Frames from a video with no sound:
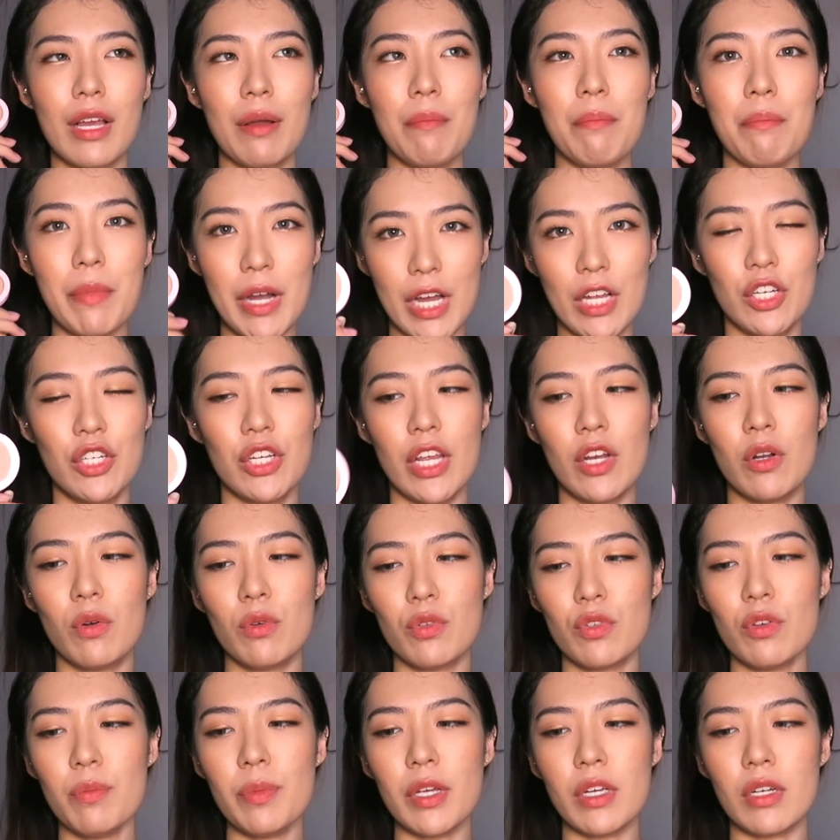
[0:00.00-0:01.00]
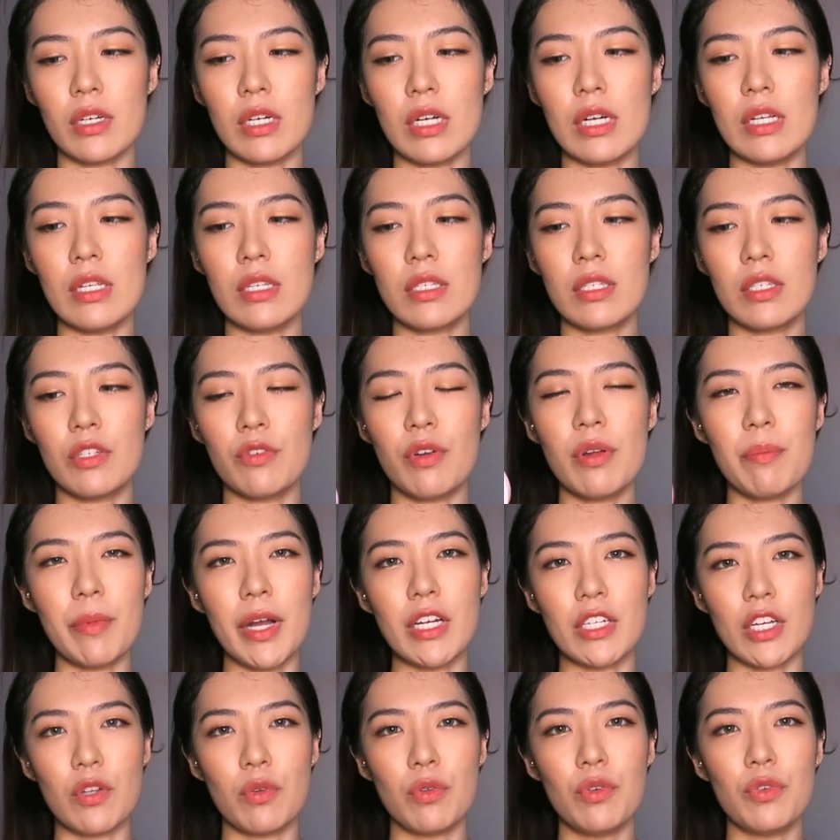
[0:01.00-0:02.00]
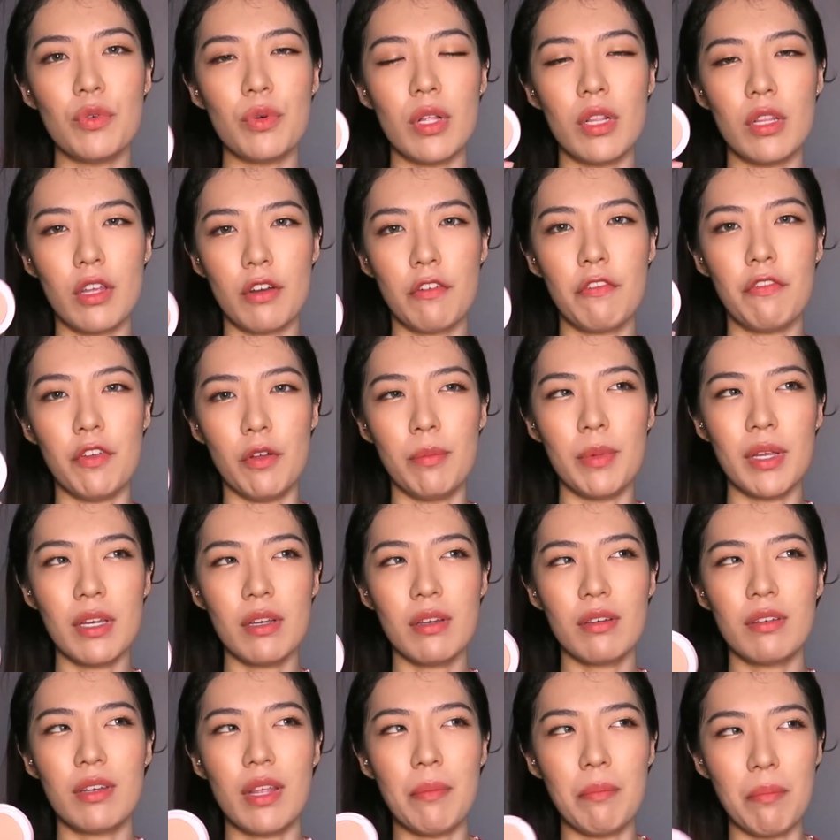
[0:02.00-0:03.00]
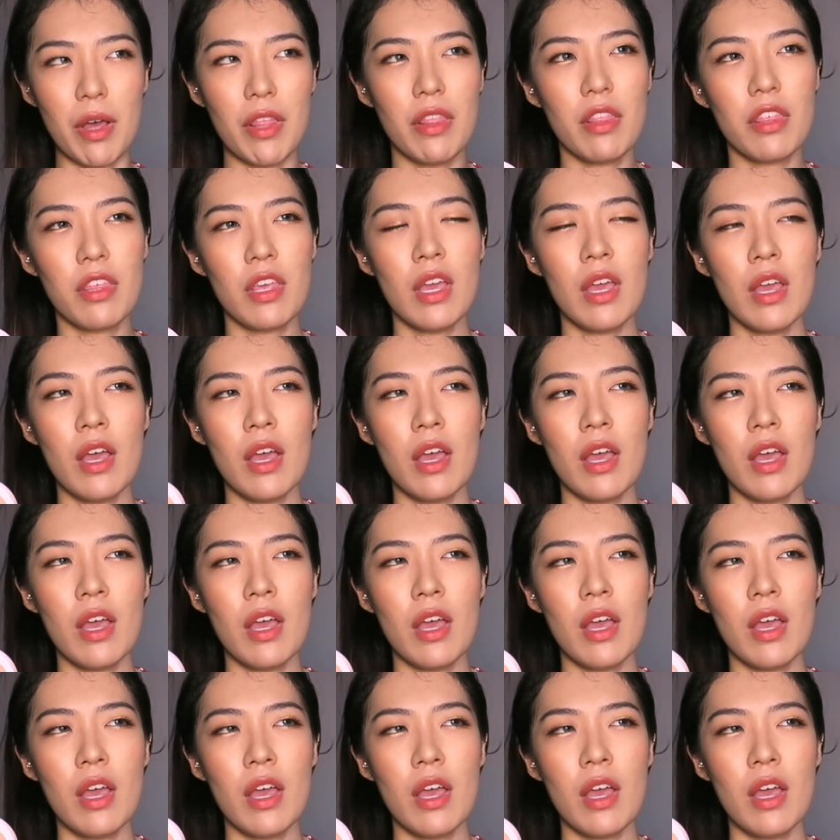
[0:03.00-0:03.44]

March, and also because during March I don't do a lot of filming that month,